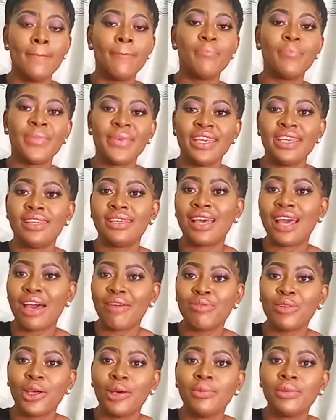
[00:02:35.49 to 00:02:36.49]
Me that
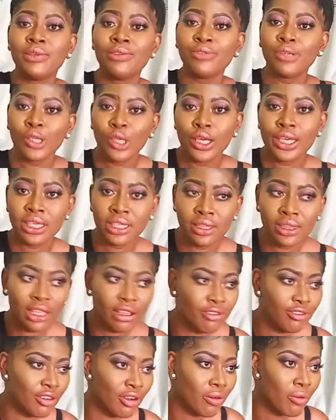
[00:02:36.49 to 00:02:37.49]
have not been following
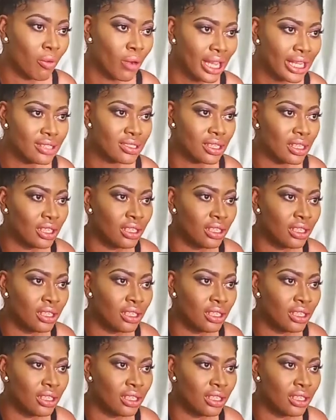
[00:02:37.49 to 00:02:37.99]
them for quite